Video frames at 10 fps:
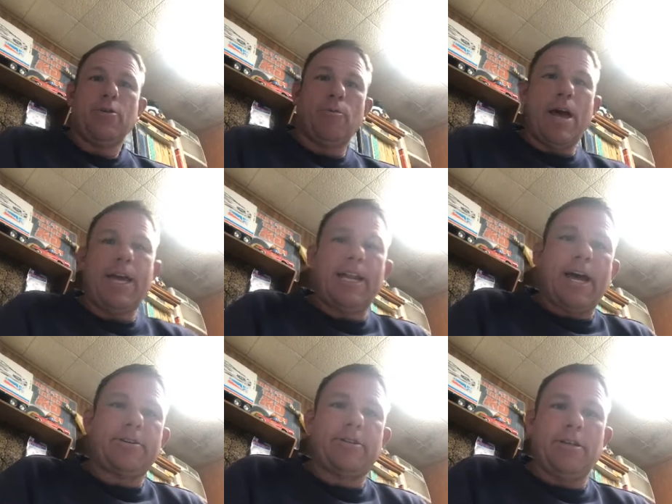when I get
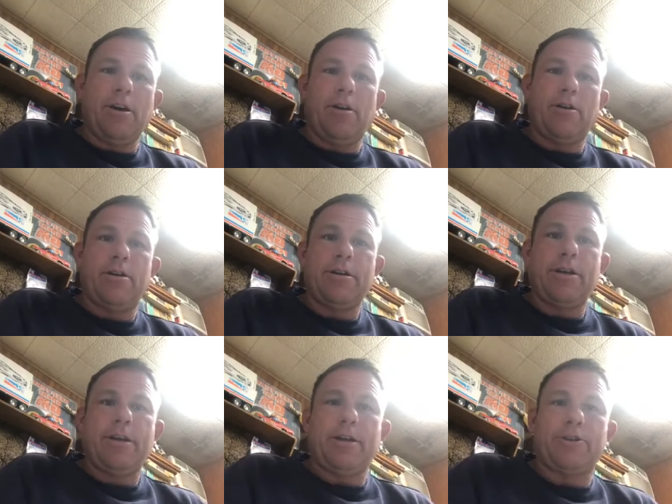out to the yard
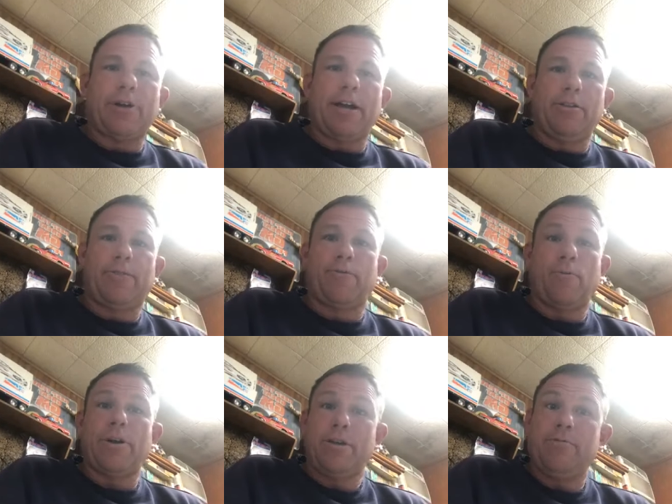and try to look for
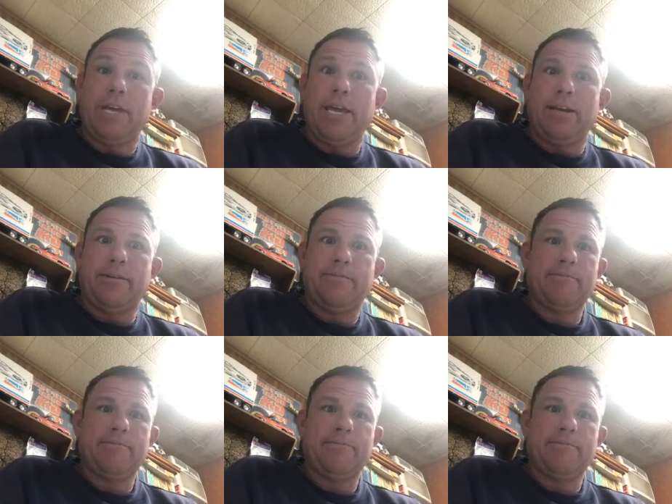what you need.